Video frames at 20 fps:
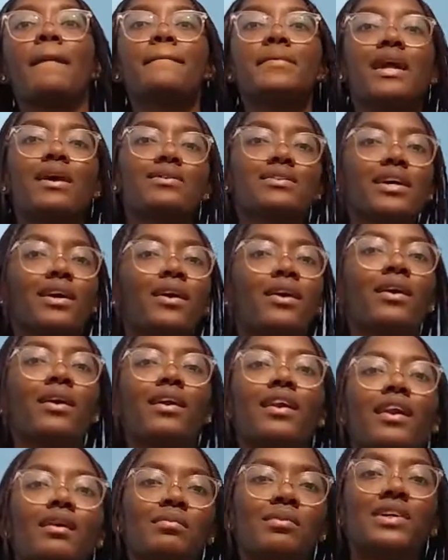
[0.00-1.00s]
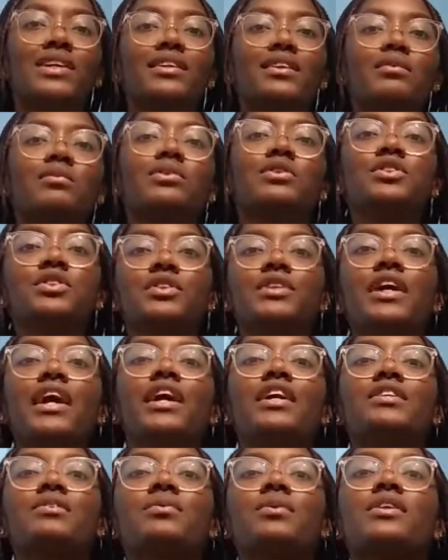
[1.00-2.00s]
But I was like, hold on, let me show you
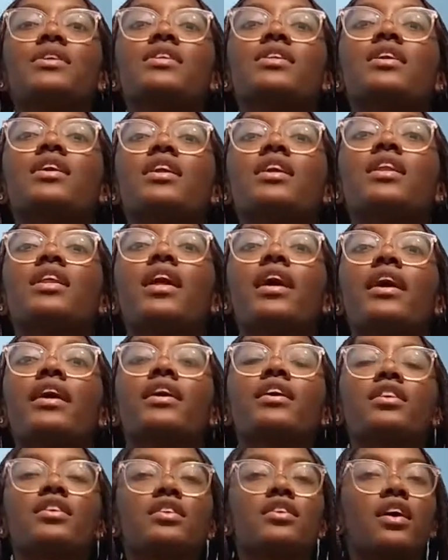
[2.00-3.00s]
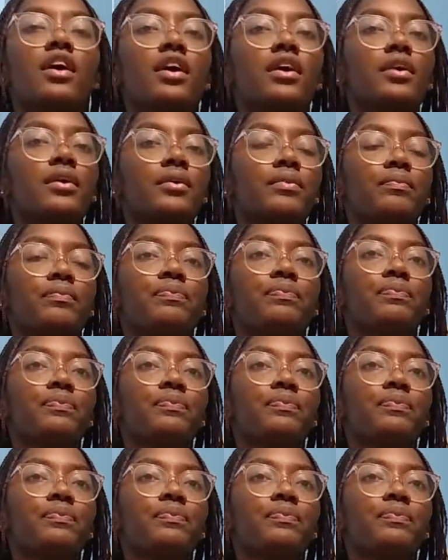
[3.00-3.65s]
guys what it's looking like. So.